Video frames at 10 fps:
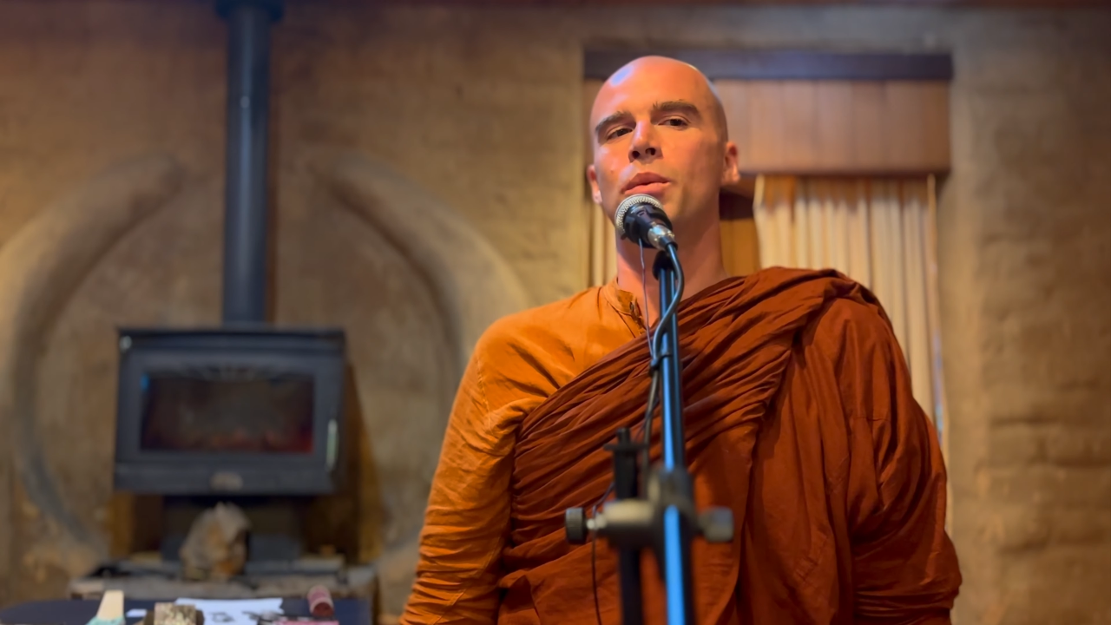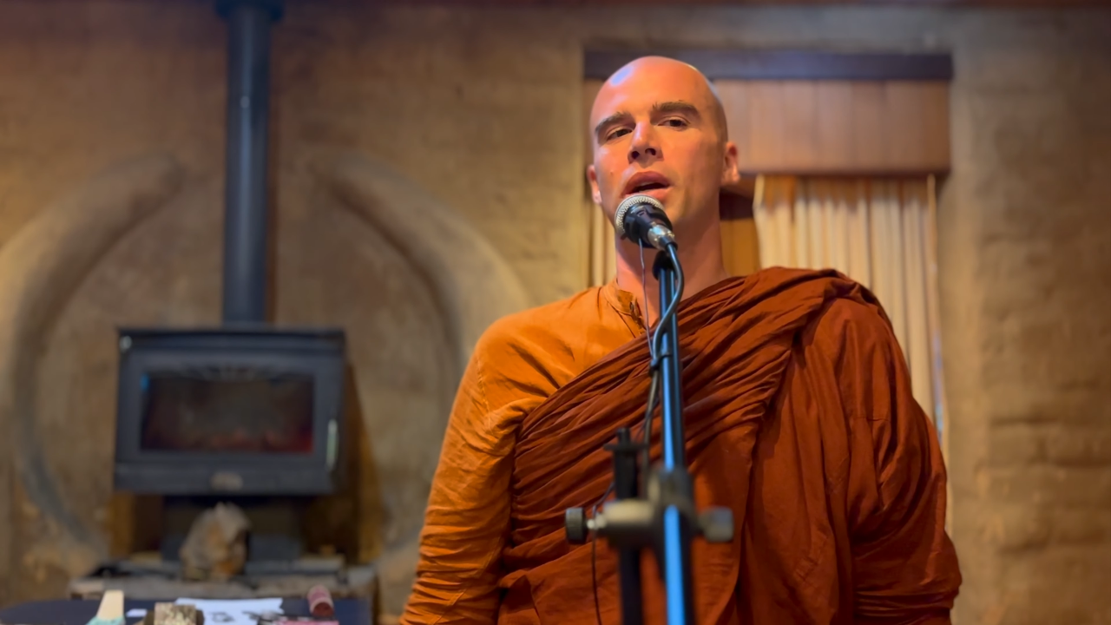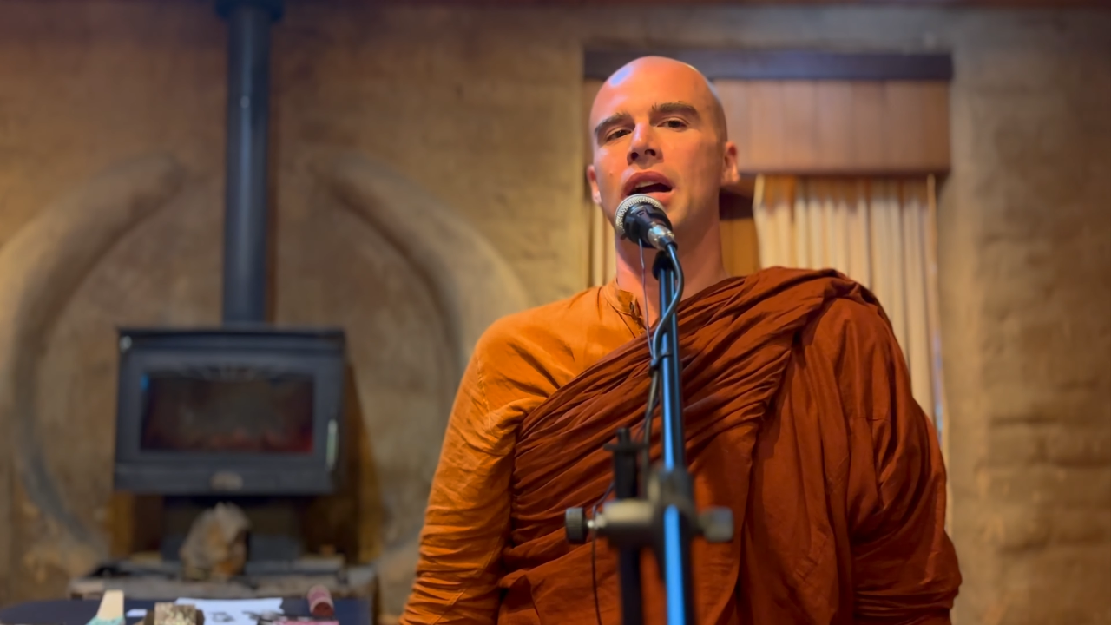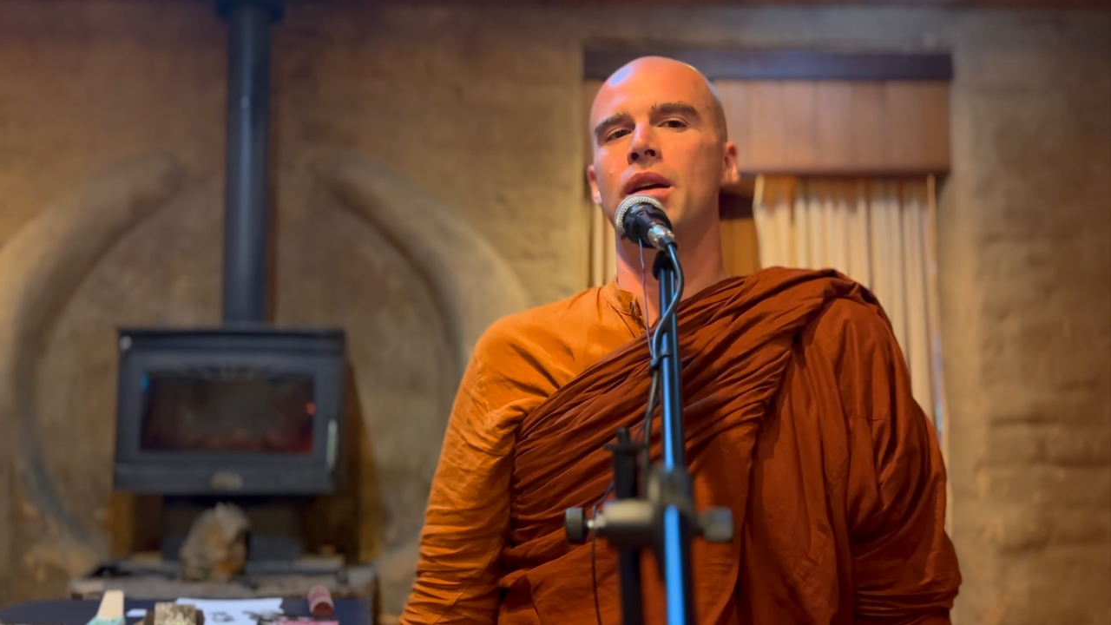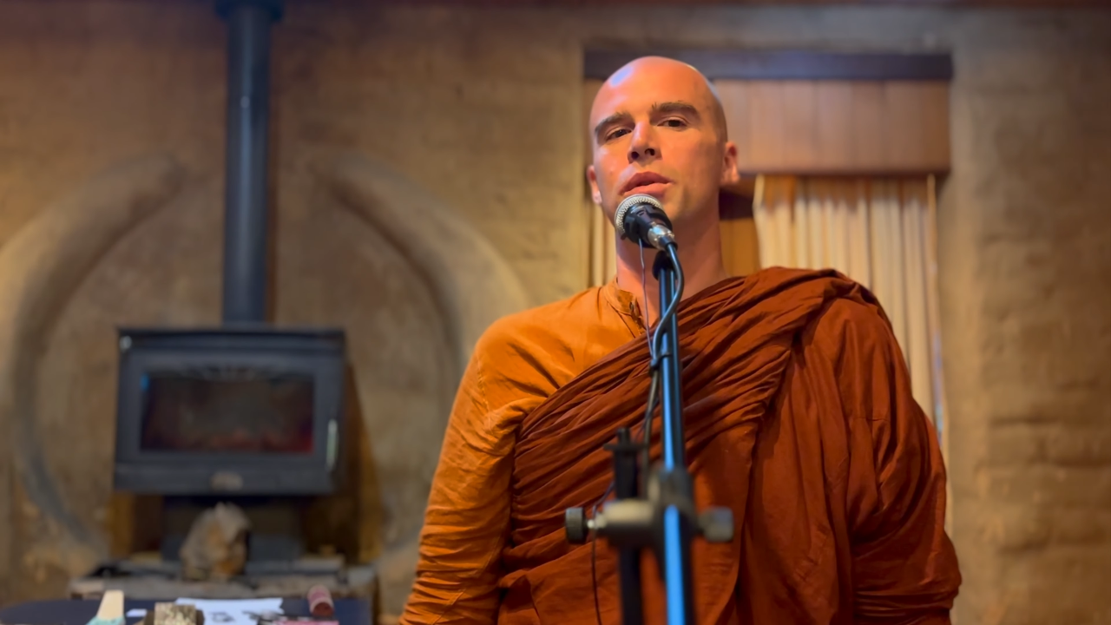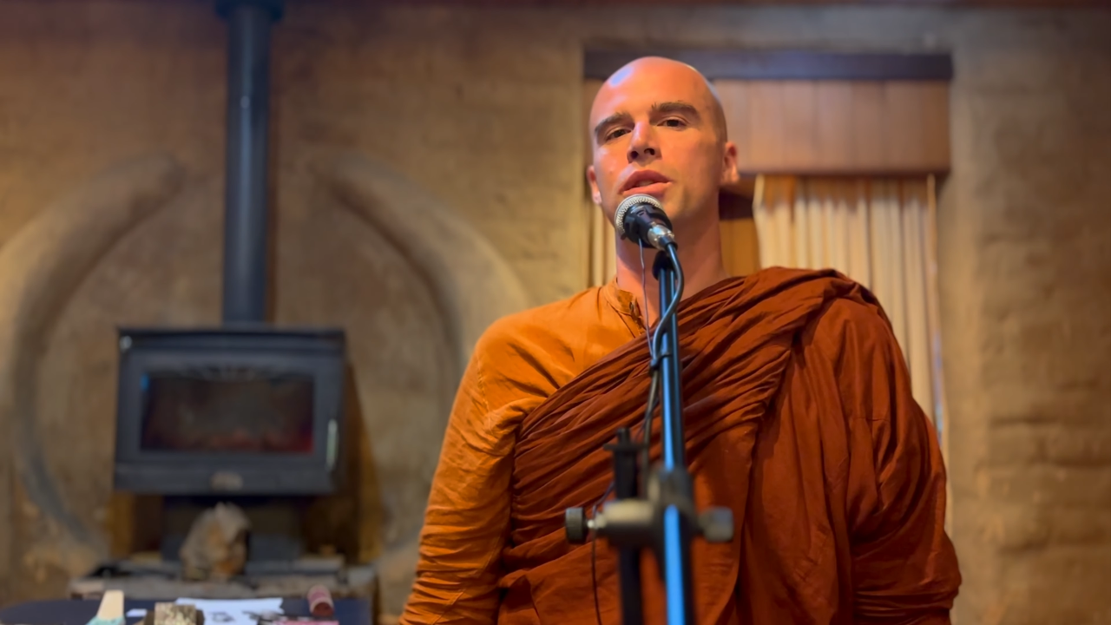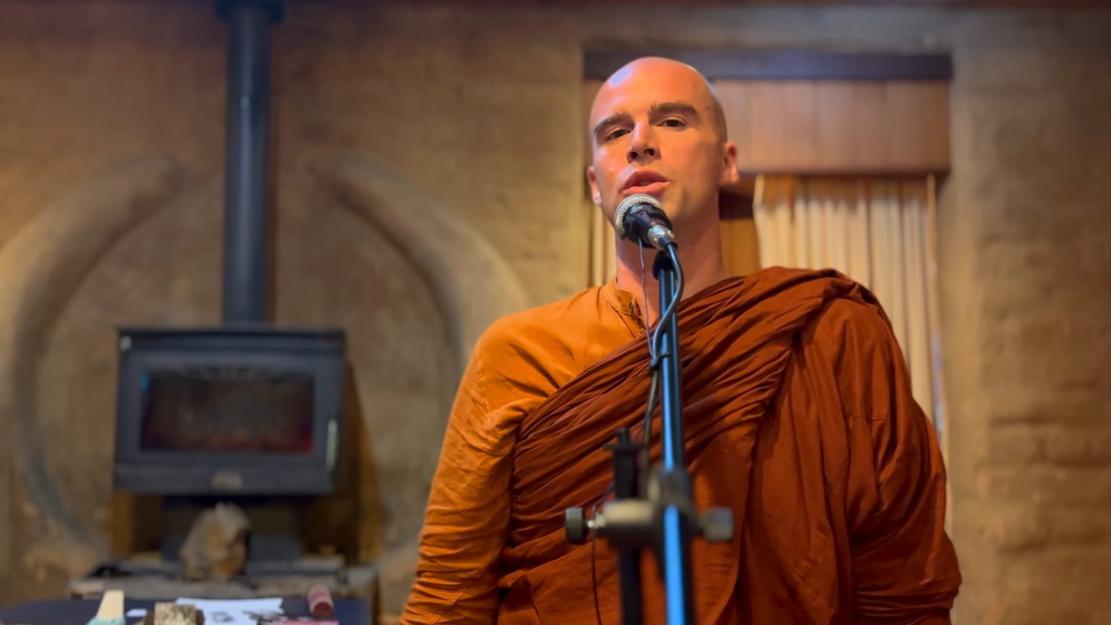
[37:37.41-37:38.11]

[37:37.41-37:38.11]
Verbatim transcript: where I was